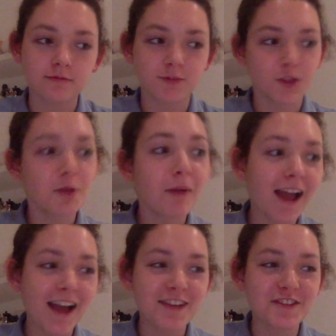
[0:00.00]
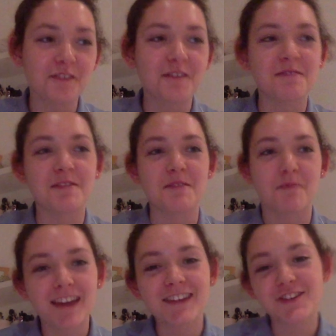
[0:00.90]
Do my outro with me,
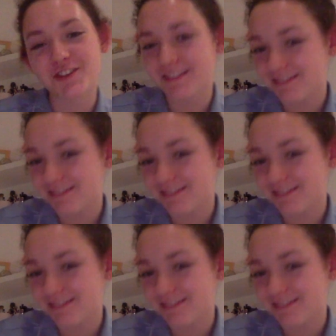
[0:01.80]
bitch.